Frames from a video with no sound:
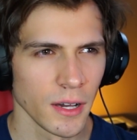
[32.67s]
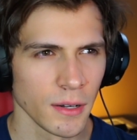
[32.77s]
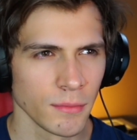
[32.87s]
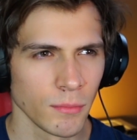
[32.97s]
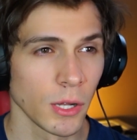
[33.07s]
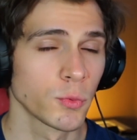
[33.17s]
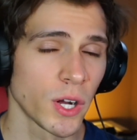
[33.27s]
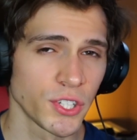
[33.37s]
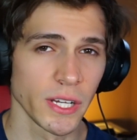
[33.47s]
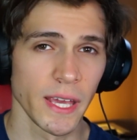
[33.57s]
When I was
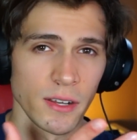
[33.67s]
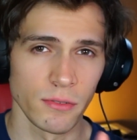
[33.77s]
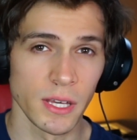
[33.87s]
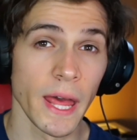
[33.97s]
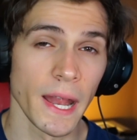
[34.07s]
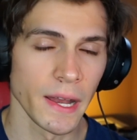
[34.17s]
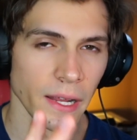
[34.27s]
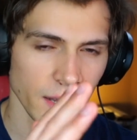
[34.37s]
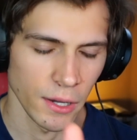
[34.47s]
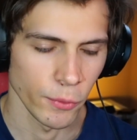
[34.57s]
watching it again in
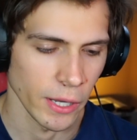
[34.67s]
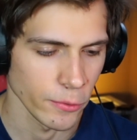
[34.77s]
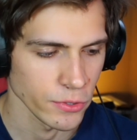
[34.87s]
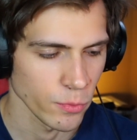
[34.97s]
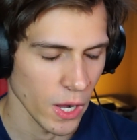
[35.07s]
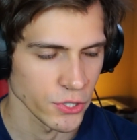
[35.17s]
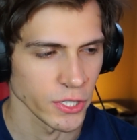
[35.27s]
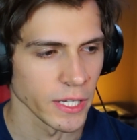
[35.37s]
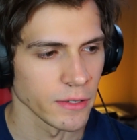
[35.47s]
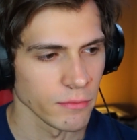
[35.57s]
editing, not when I was
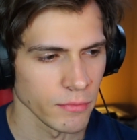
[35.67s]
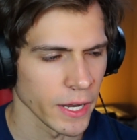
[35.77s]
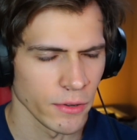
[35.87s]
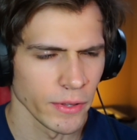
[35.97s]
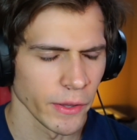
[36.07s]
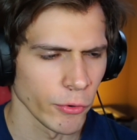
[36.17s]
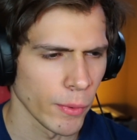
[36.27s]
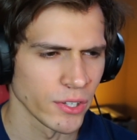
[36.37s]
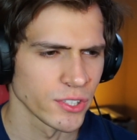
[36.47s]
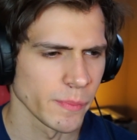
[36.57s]
watching it, I didn't like
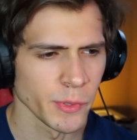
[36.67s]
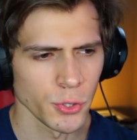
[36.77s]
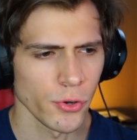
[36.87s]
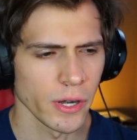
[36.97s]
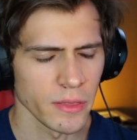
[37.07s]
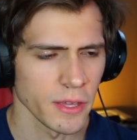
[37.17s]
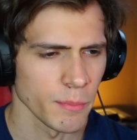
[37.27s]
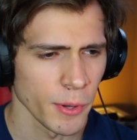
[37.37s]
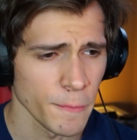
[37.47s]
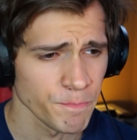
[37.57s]
rewatch the episode or
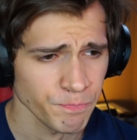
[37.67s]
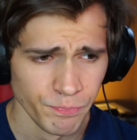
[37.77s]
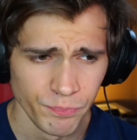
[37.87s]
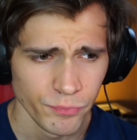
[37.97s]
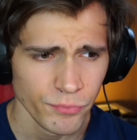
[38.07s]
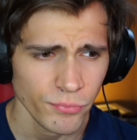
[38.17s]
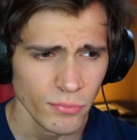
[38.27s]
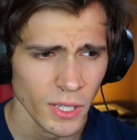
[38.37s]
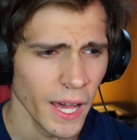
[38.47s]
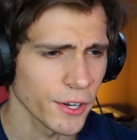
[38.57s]
anything, but
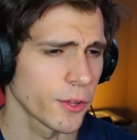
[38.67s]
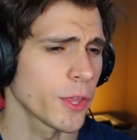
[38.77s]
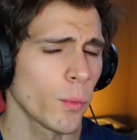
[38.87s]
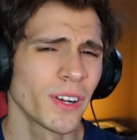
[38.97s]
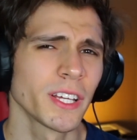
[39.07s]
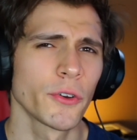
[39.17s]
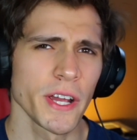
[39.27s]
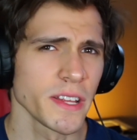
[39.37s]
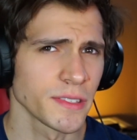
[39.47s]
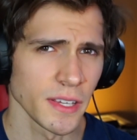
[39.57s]
I don't know, they weren't the
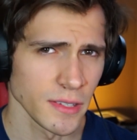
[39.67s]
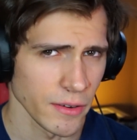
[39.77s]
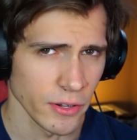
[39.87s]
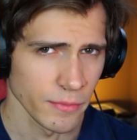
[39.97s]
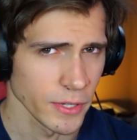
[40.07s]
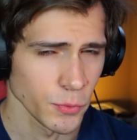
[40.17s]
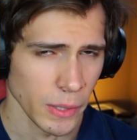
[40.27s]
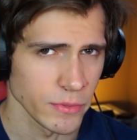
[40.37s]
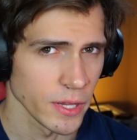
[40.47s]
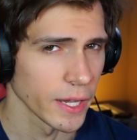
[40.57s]
greatest things ever is
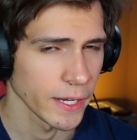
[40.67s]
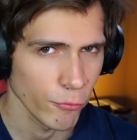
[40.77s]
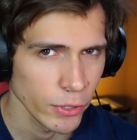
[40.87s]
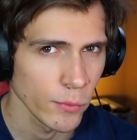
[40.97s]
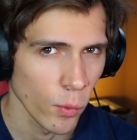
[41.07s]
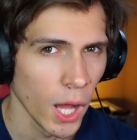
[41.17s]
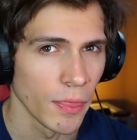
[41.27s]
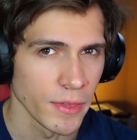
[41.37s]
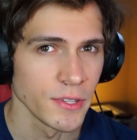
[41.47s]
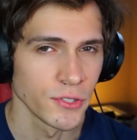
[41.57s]
what I'm saying, and I really
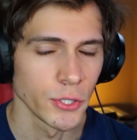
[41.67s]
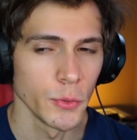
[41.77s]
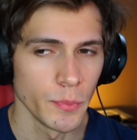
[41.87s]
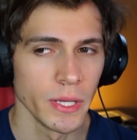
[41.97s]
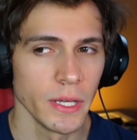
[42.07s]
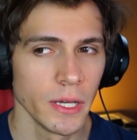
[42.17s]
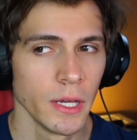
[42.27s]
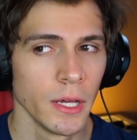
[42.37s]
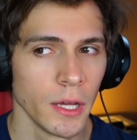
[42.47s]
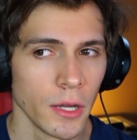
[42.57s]
want these to be
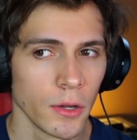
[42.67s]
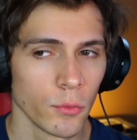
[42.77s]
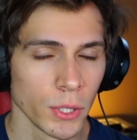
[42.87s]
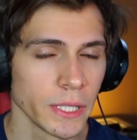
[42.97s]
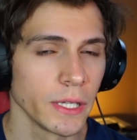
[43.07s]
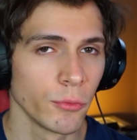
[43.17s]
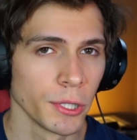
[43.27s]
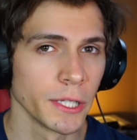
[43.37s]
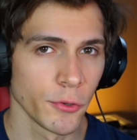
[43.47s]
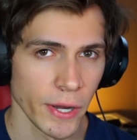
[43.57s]
really,
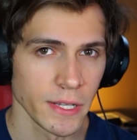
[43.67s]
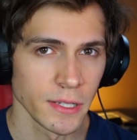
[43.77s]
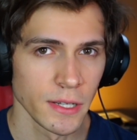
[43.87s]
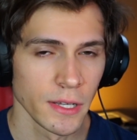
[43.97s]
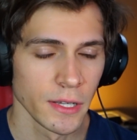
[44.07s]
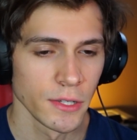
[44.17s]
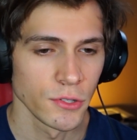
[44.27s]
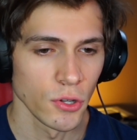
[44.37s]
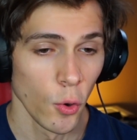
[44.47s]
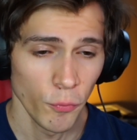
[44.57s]
really great,
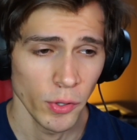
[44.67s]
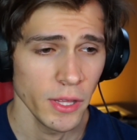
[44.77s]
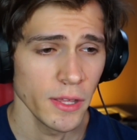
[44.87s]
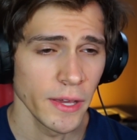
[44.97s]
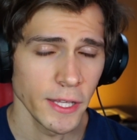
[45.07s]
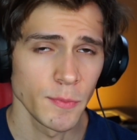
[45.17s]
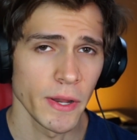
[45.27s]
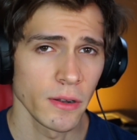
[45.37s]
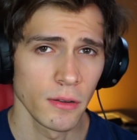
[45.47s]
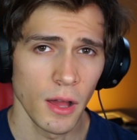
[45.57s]
so hopefully it gets
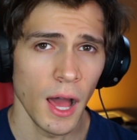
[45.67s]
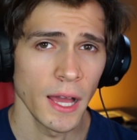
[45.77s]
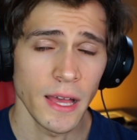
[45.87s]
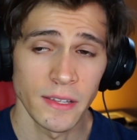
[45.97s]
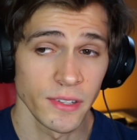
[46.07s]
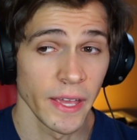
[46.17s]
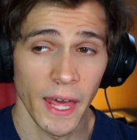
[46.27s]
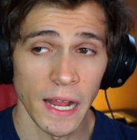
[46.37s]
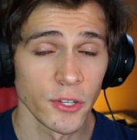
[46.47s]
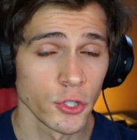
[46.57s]
better. I
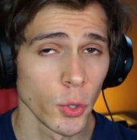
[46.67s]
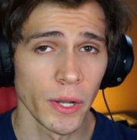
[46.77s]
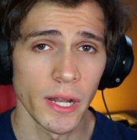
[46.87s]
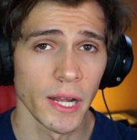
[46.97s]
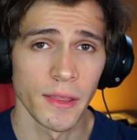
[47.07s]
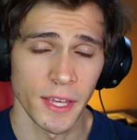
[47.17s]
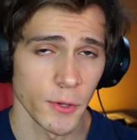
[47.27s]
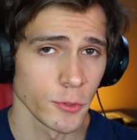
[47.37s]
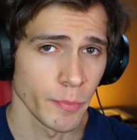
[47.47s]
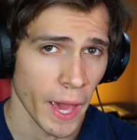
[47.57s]
enjoyed it. I didn't think
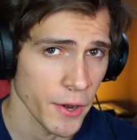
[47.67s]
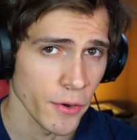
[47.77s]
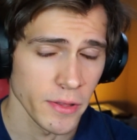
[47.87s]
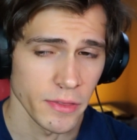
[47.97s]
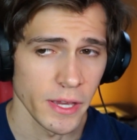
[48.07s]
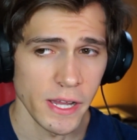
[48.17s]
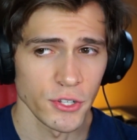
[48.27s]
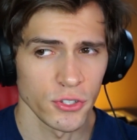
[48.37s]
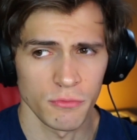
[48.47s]
it was bad or anything.